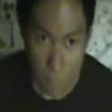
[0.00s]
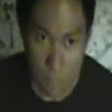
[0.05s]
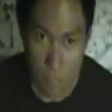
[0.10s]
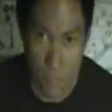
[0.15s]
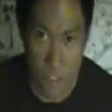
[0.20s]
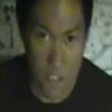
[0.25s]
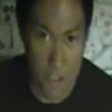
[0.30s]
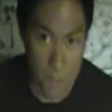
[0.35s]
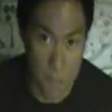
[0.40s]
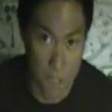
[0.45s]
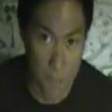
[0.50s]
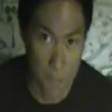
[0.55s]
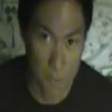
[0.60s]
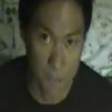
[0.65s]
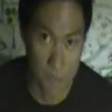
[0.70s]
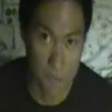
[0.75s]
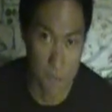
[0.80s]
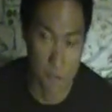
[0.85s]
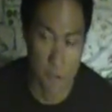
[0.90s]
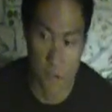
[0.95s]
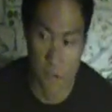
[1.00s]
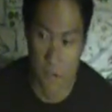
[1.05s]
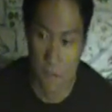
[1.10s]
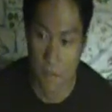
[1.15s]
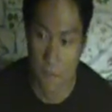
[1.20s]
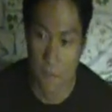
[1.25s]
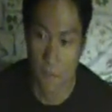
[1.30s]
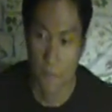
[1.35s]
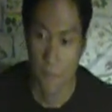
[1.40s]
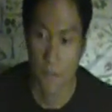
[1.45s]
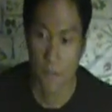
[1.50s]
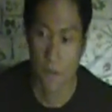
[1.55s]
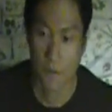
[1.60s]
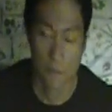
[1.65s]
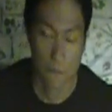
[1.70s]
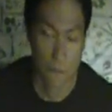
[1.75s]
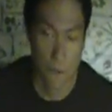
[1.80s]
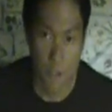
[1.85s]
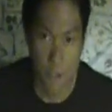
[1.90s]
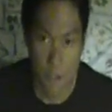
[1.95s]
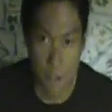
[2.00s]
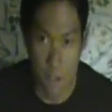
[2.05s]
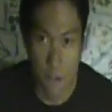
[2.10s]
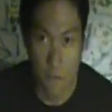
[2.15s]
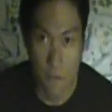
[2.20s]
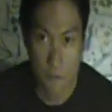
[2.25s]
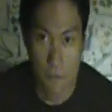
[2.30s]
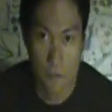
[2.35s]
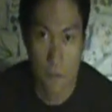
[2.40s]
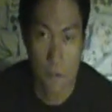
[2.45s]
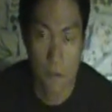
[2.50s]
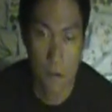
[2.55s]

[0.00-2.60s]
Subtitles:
this might be the first. First off,